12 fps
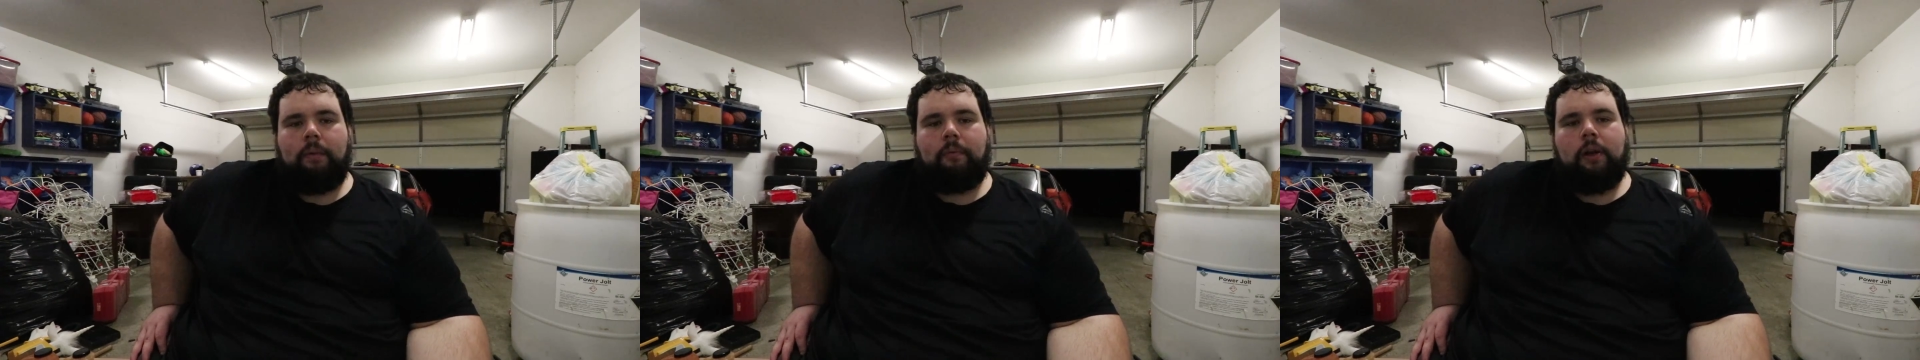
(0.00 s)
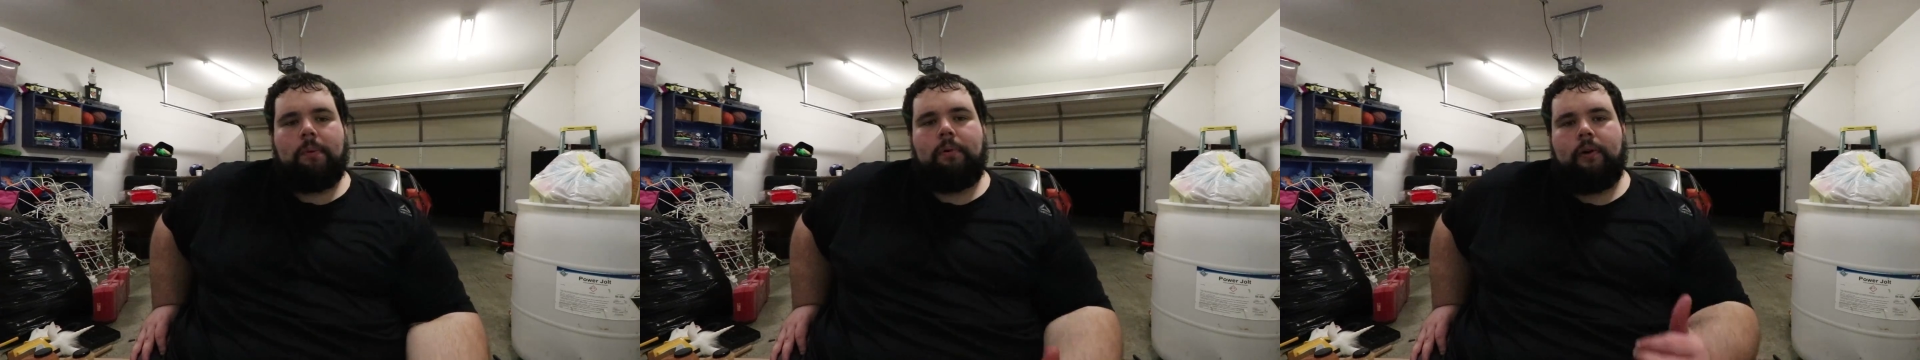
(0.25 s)
I'm
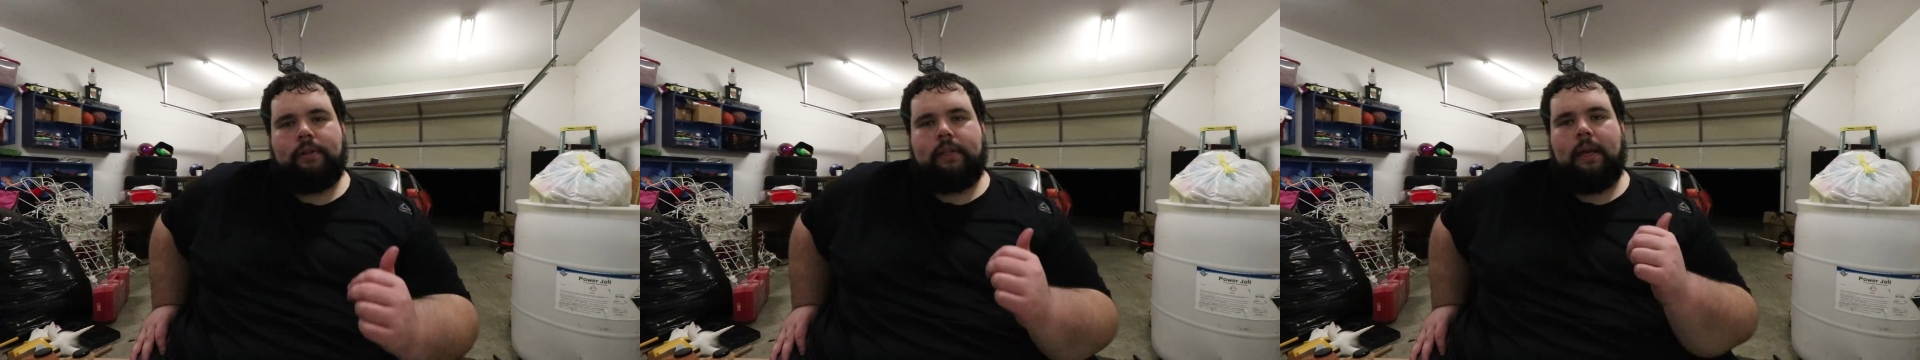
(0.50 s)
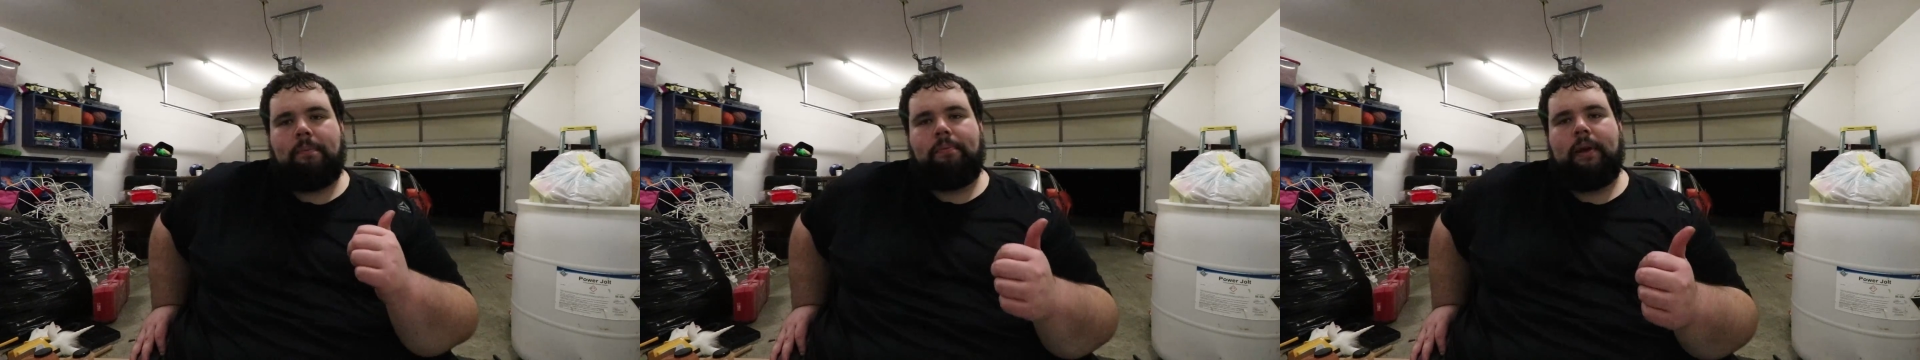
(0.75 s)
going to post
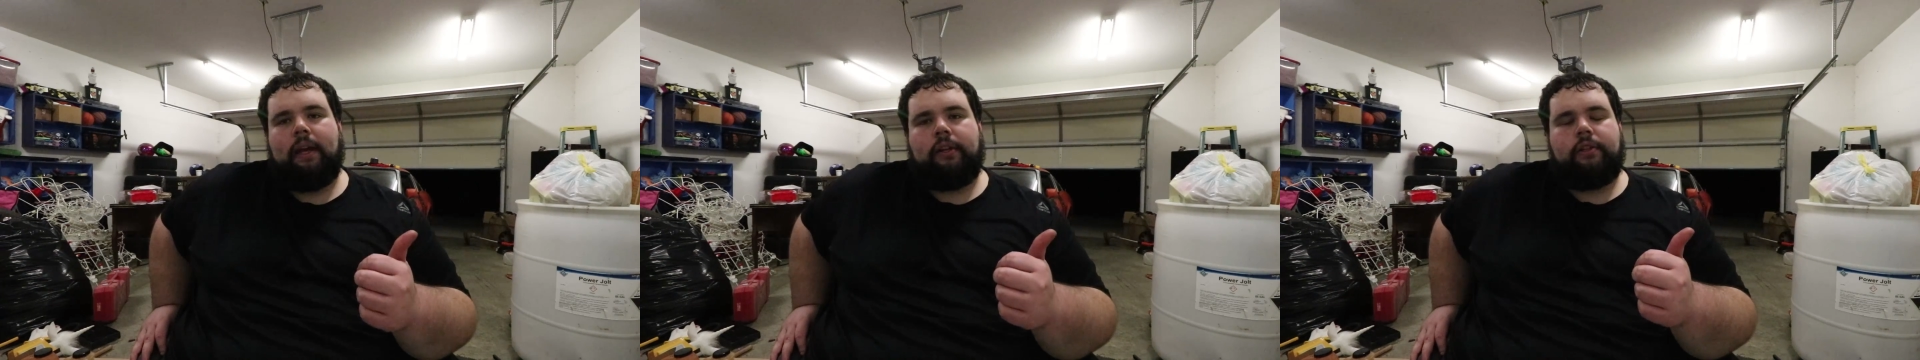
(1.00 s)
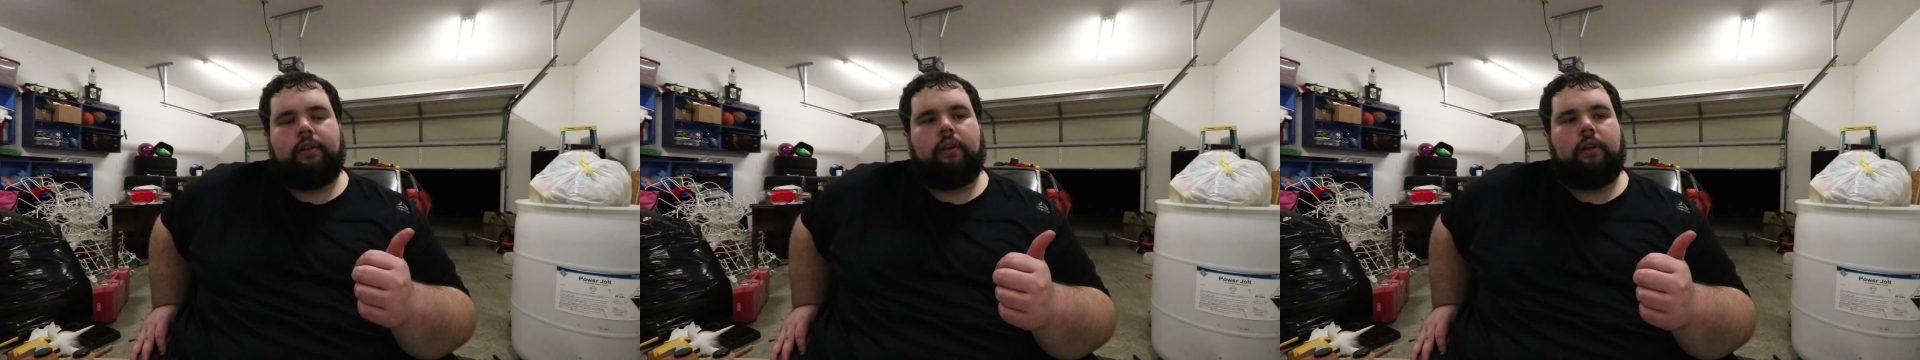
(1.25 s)
a
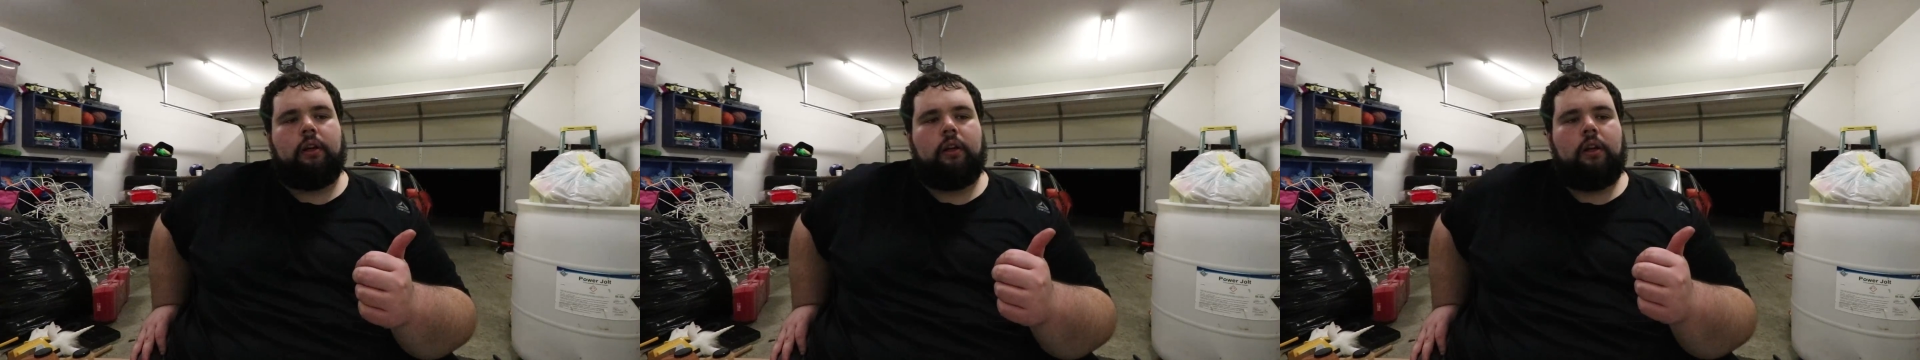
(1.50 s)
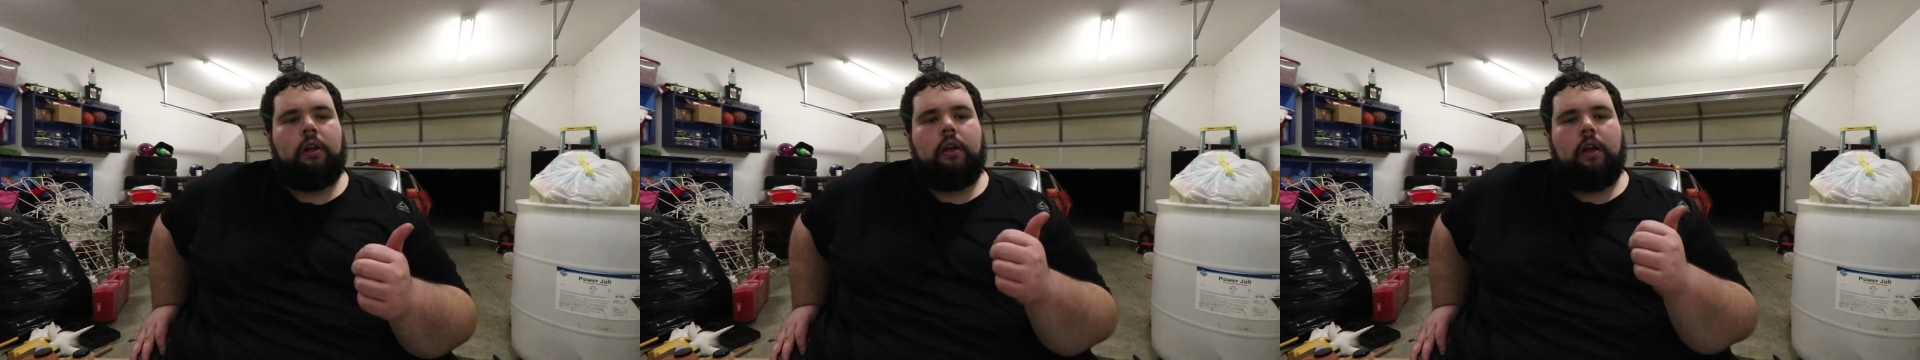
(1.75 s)
picture
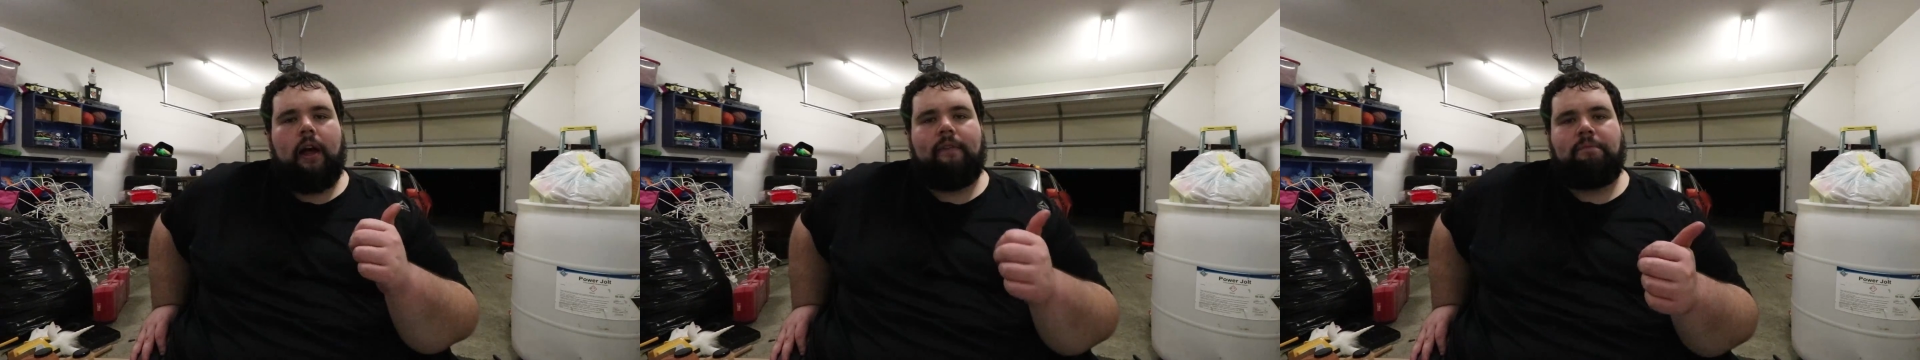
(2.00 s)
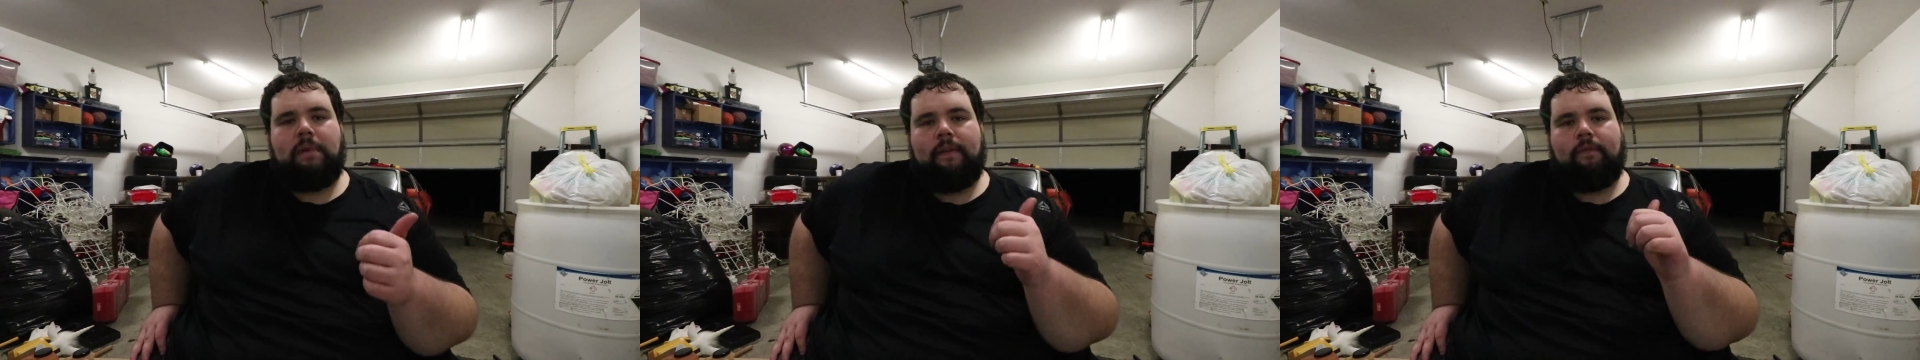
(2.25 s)

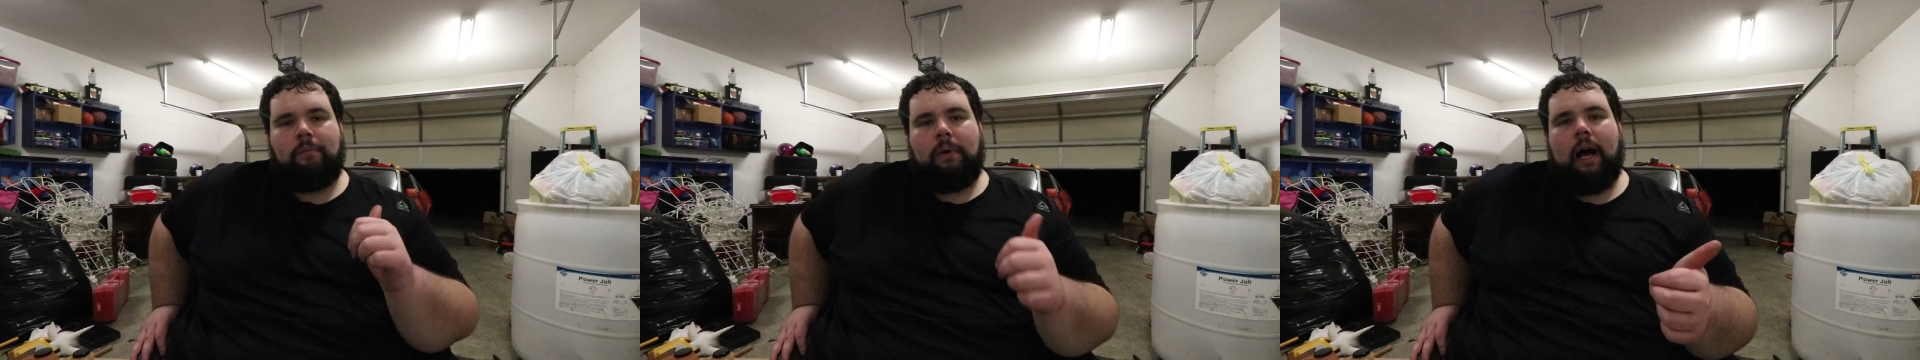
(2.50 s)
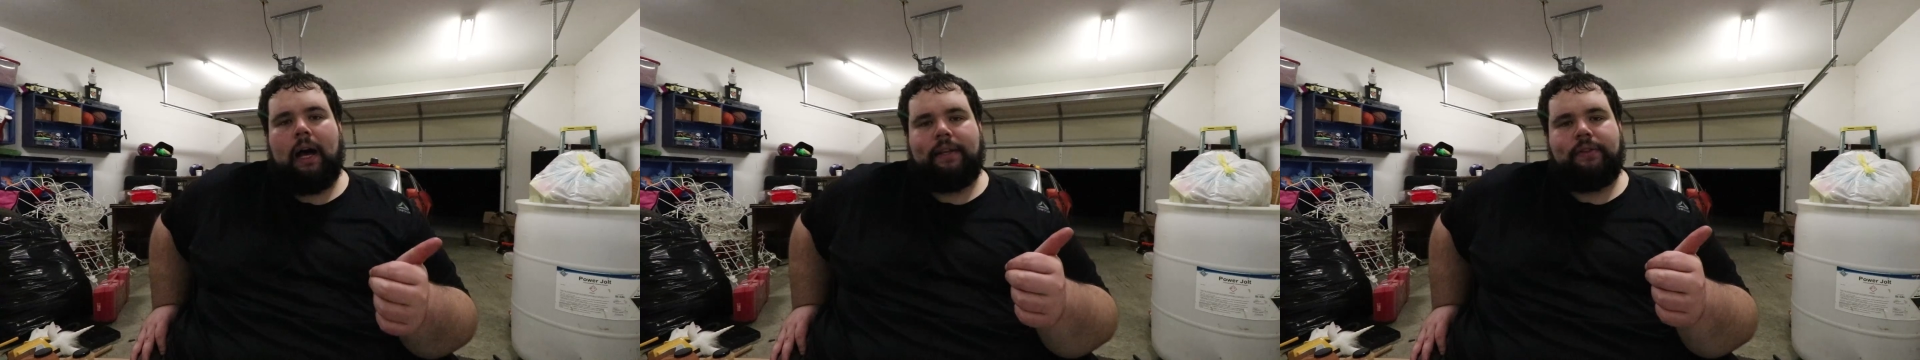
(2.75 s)
of me from
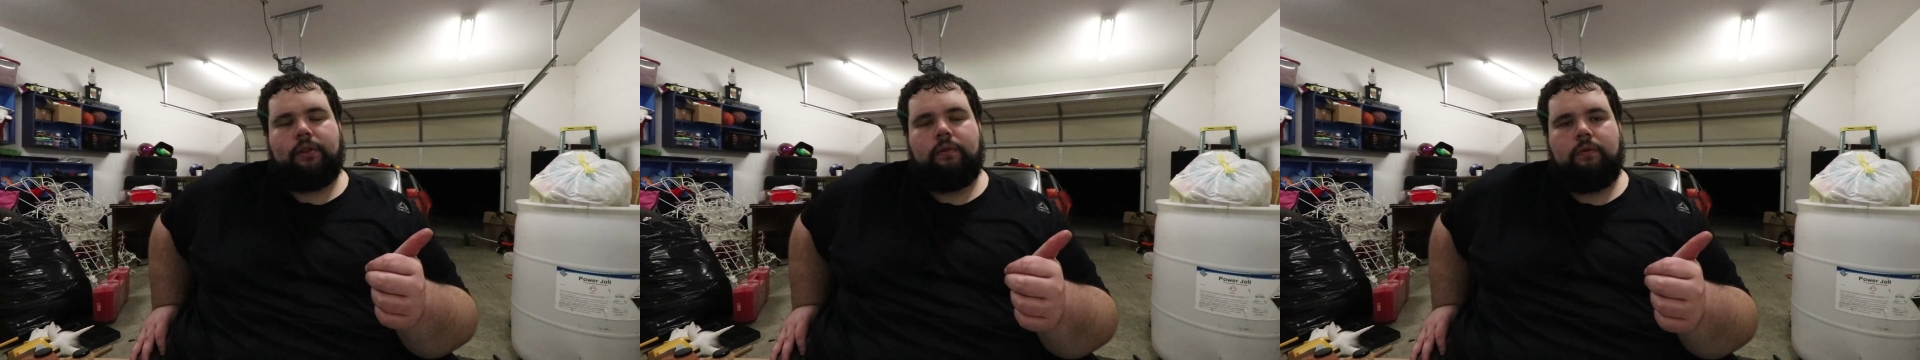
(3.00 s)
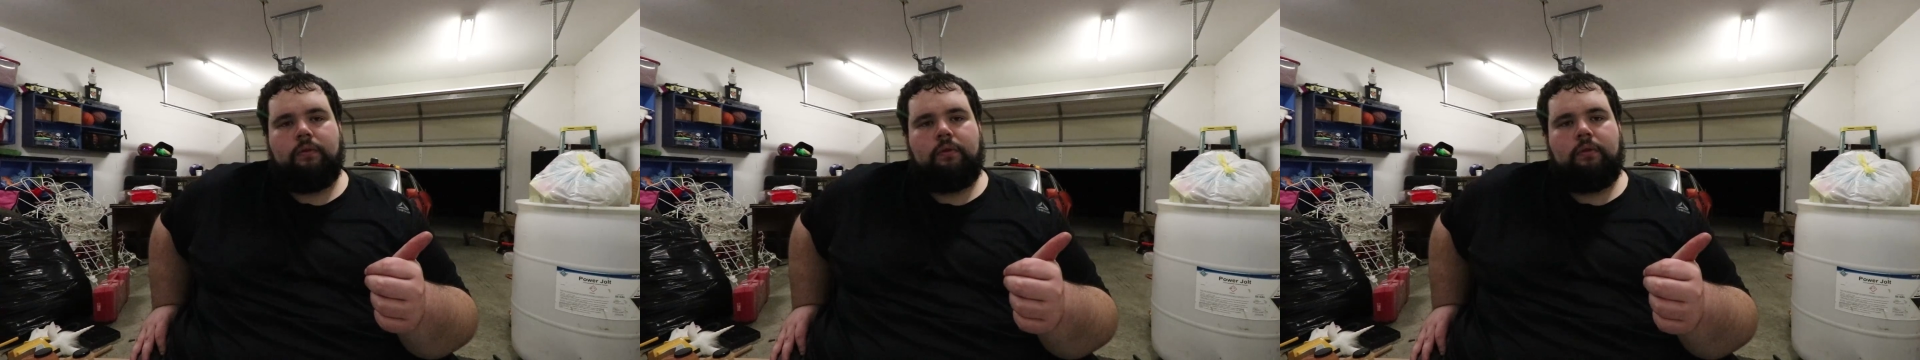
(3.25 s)
high
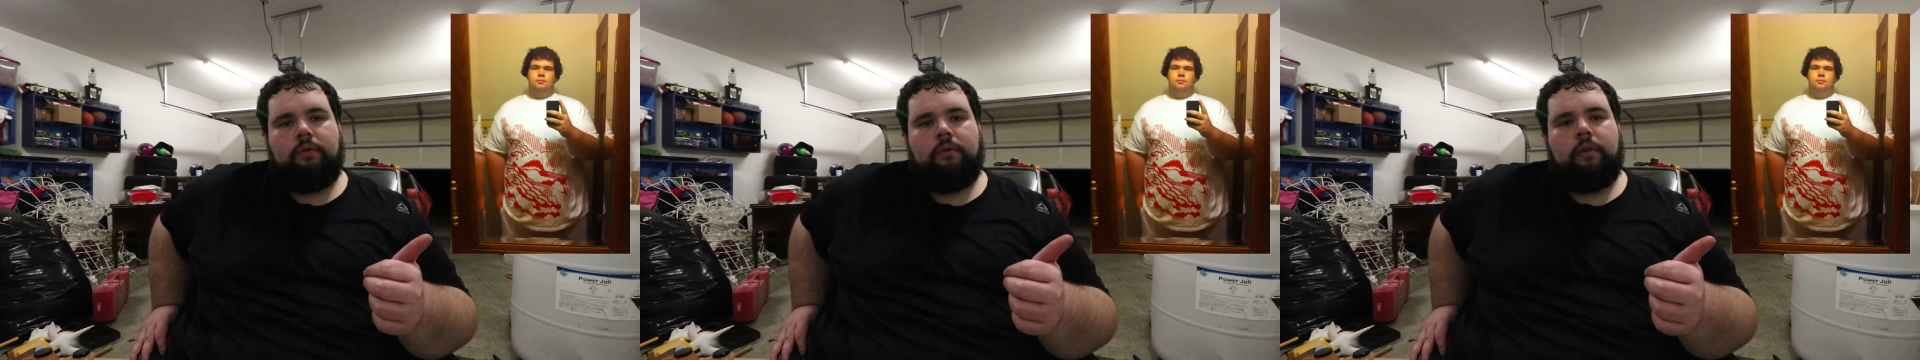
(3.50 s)
school